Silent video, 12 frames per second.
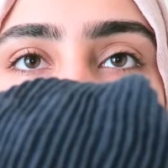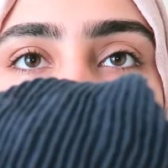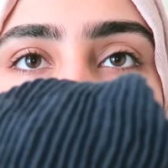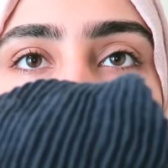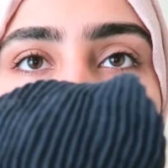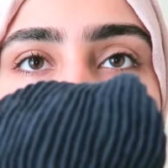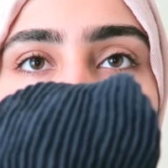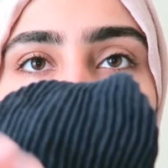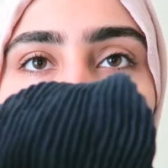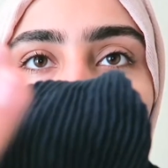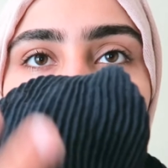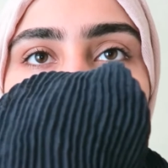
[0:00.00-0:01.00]
ribbed
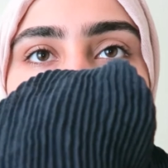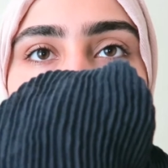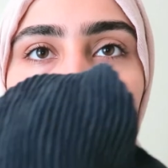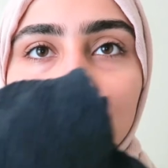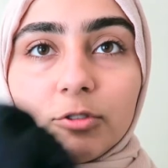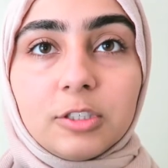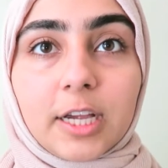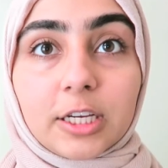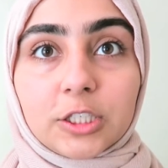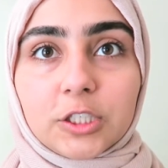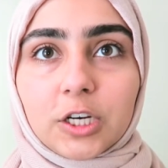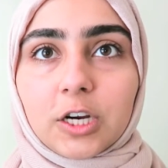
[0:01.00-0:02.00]

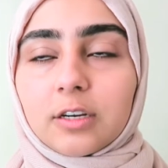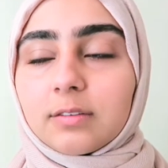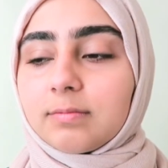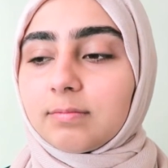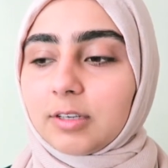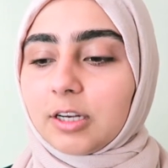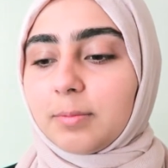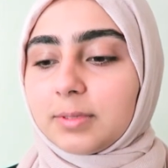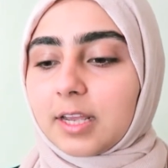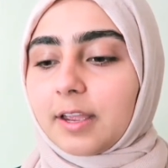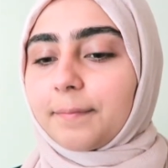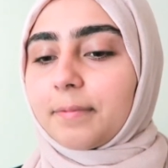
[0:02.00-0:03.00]
texture, you know what
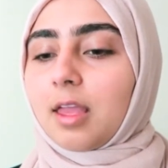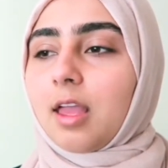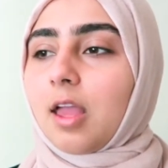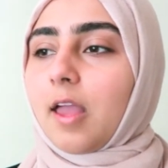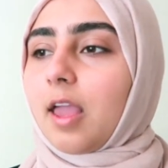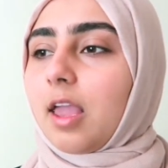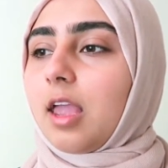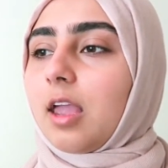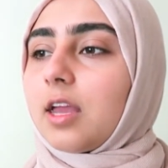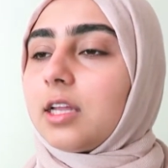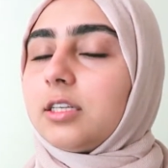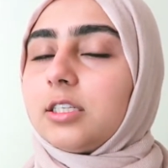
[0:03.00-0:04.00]
I'm saying?
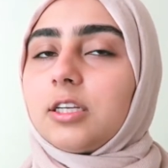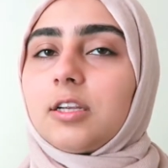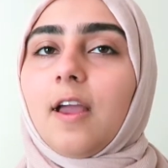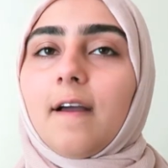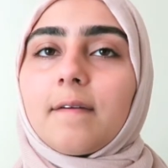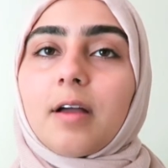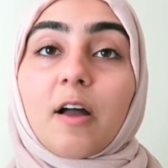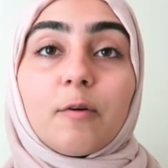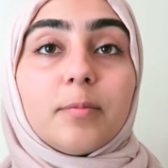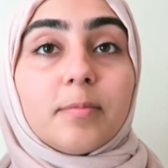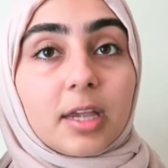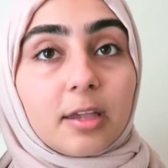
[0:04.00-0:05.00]
And yeah, I
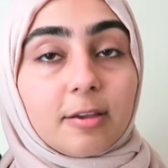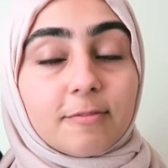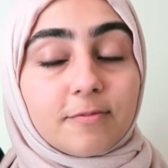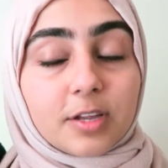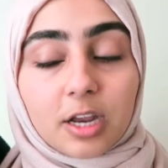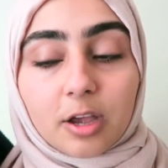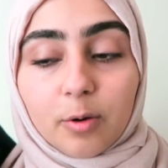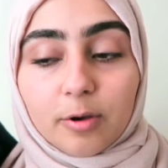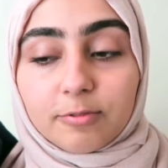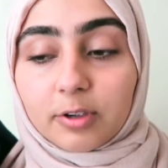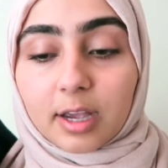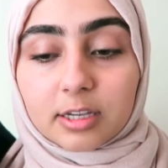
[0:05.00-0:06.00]
will be making a video
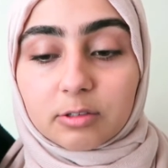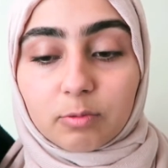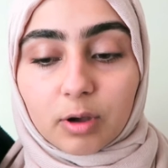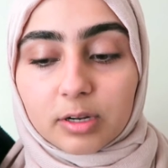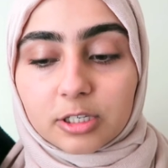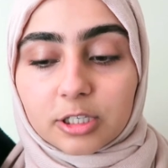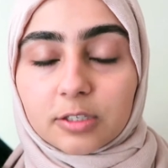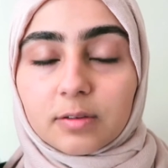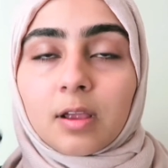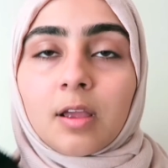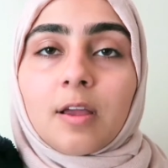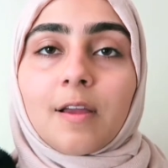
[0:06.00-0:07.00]
if you guys want.
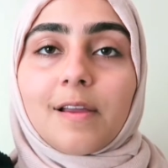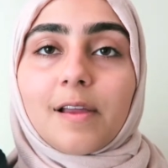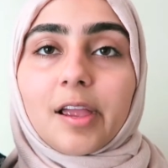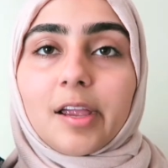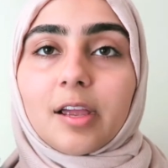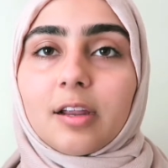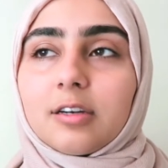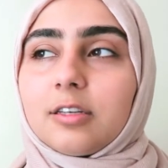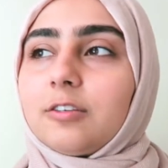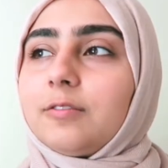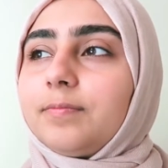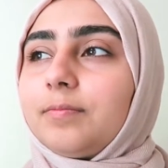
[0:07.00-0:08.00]

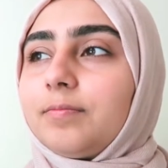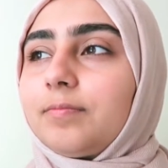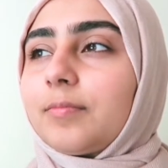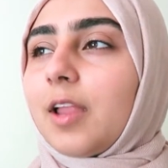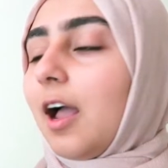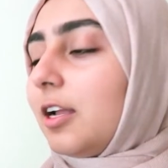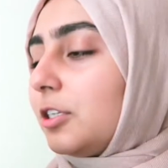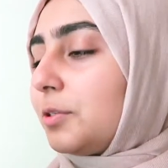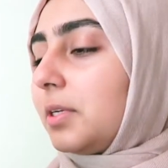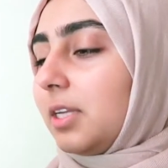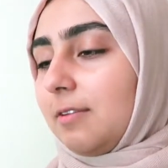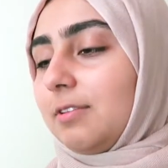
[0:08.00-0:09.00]
And I
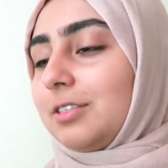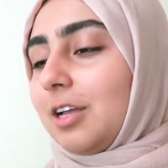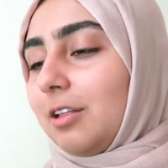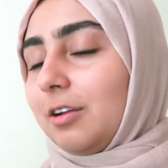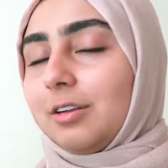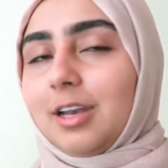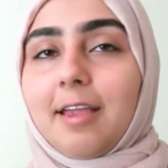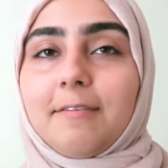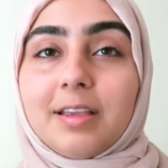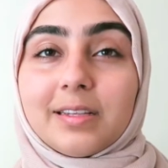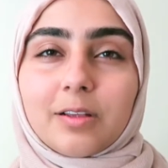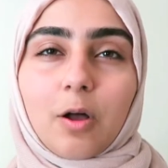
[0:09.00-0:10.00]
just really love this color.
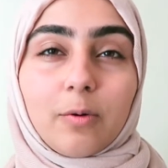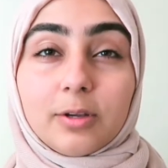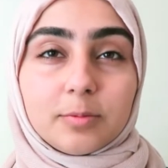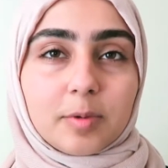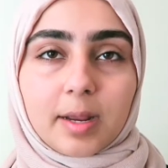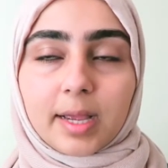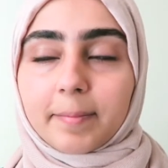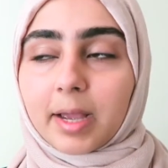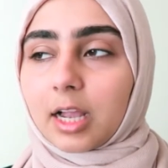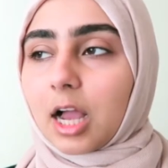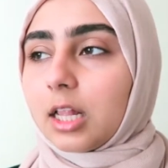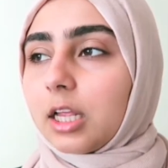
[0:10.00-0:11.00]
Navy has always been
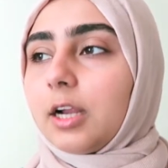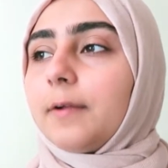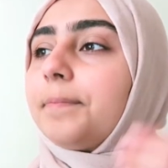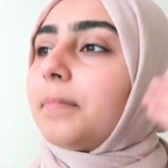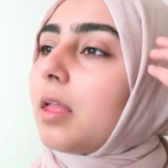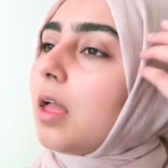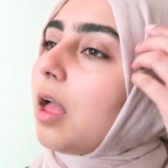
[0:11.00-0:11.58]
my color.